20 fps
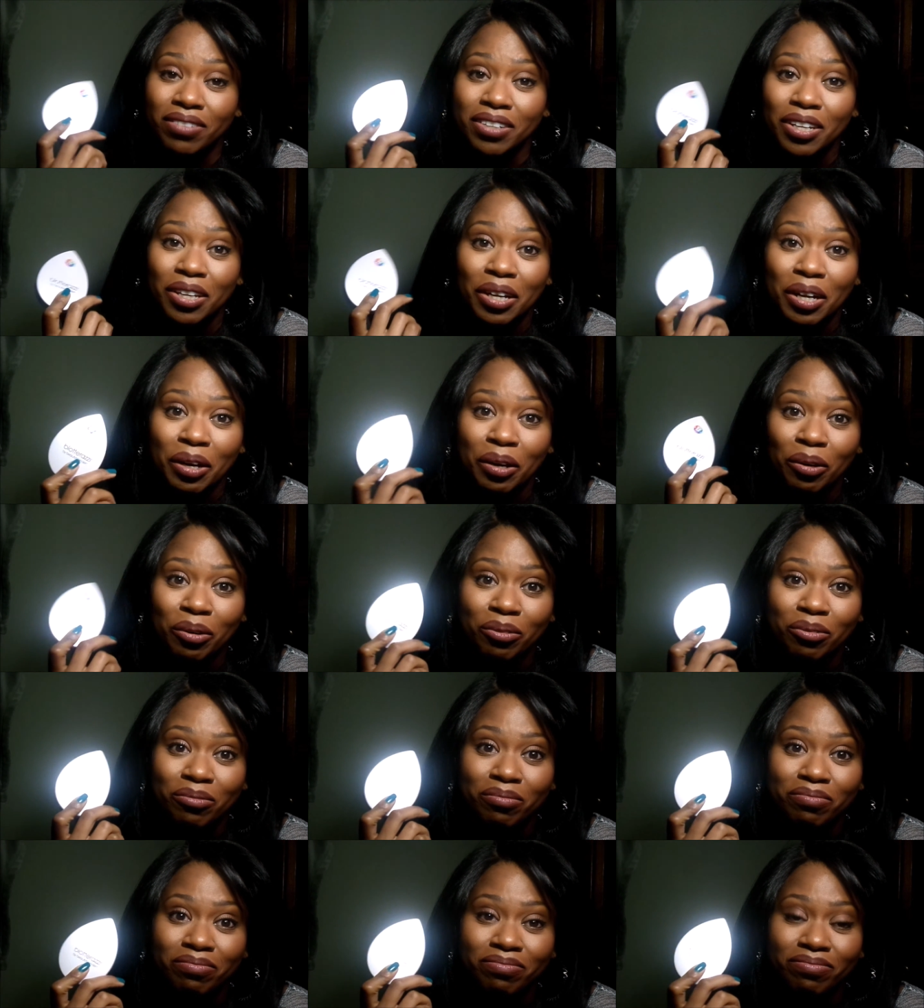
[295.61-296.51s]
you know,
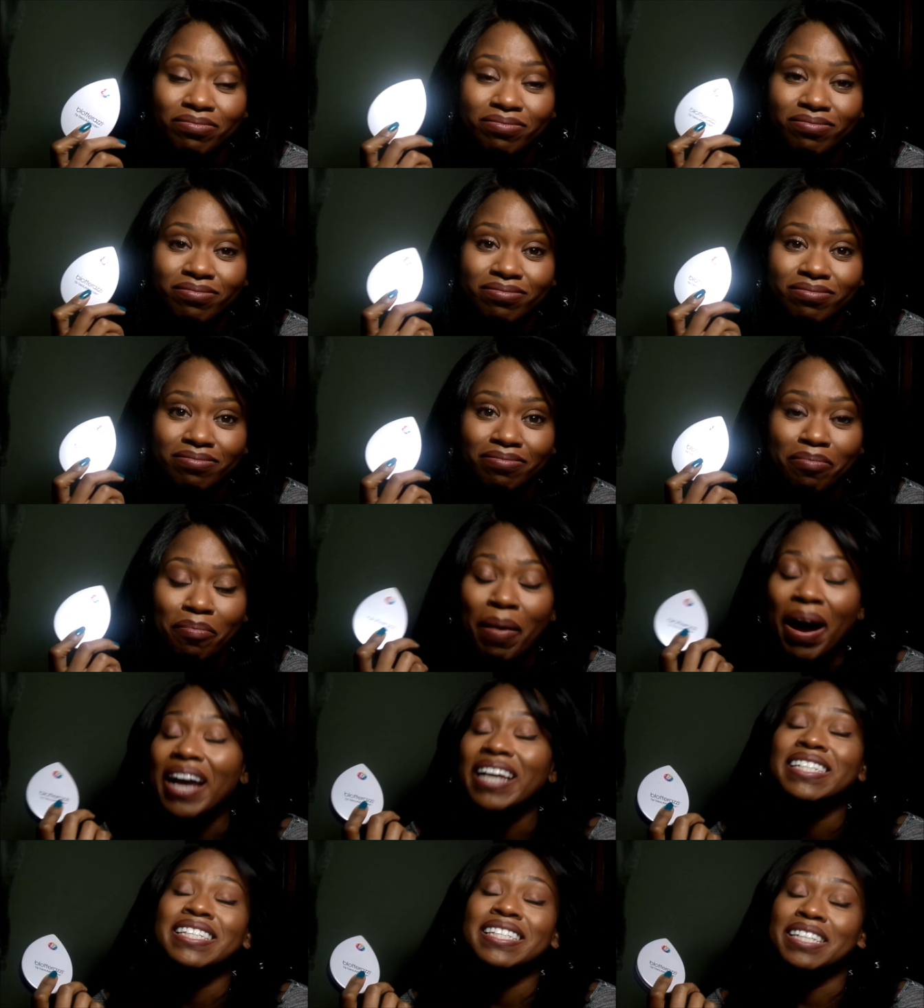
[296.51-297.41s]

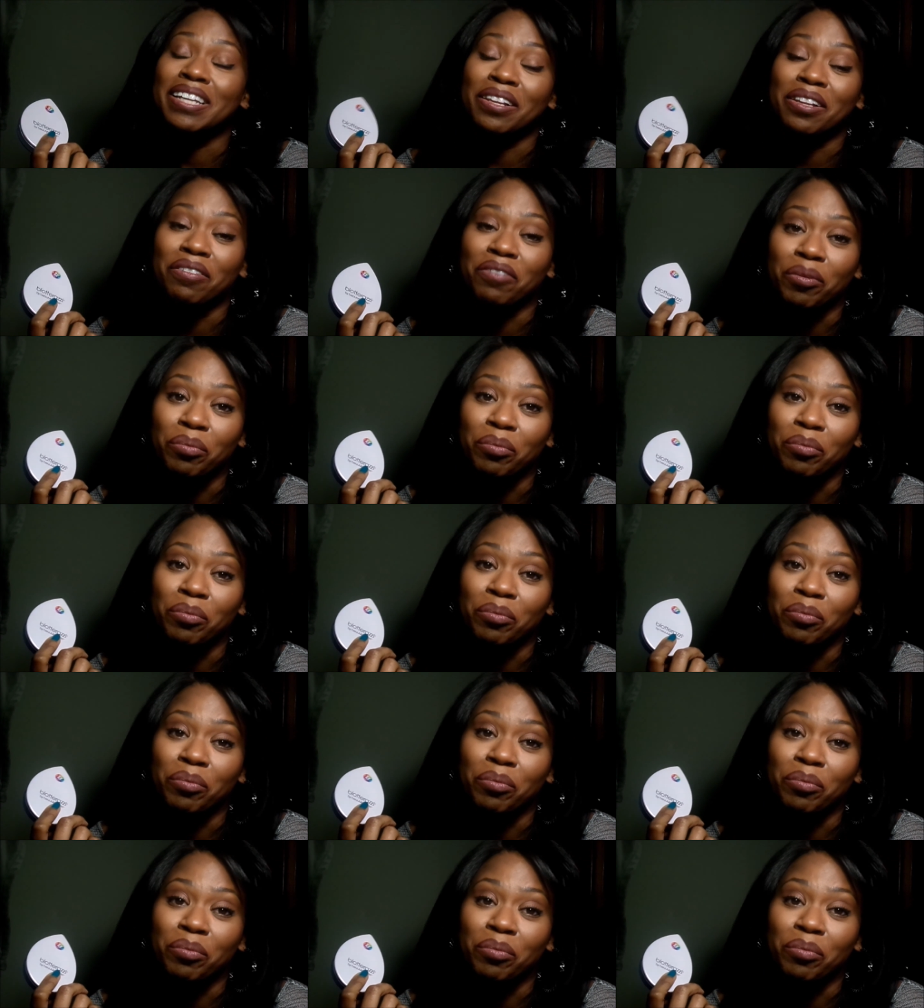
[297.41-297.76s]
my seal of